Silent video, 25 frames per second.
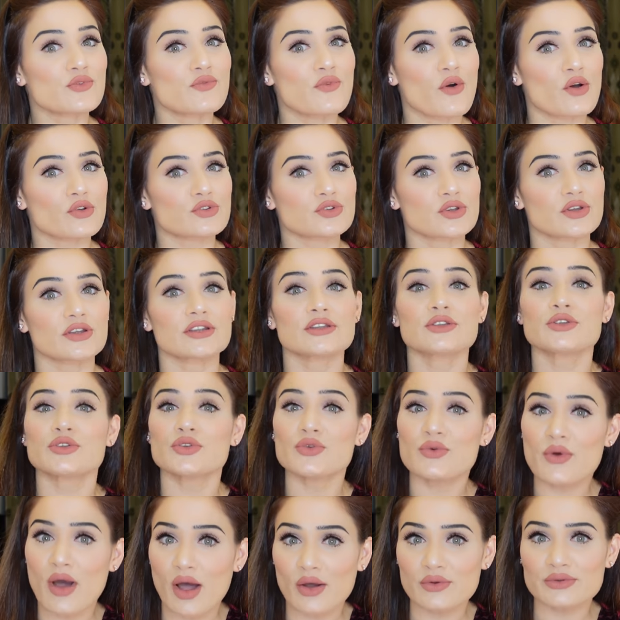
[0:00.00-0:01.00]
of water
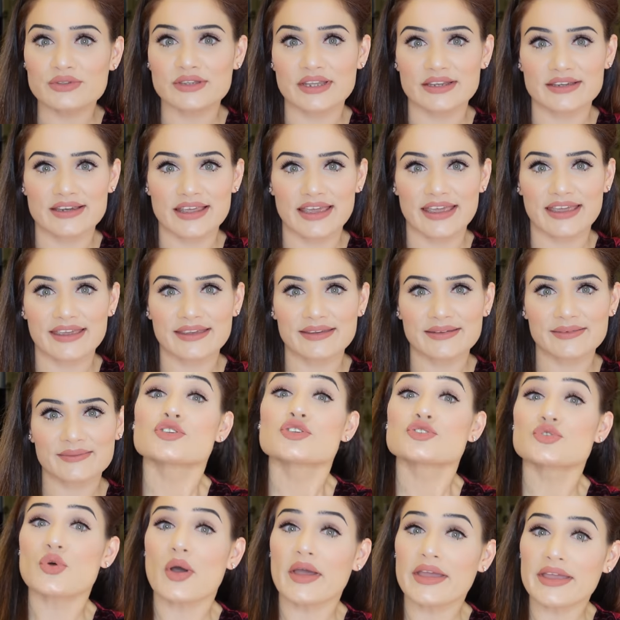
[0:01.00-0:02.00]
throughout the day.
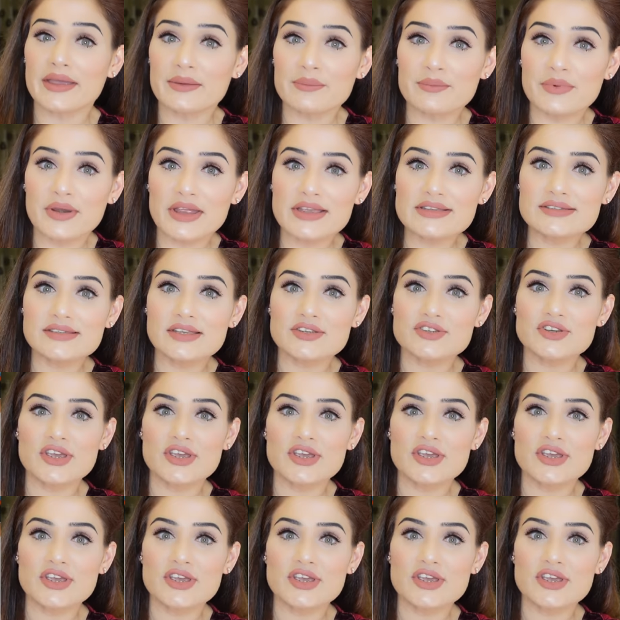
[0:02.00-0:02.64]
So I embraced the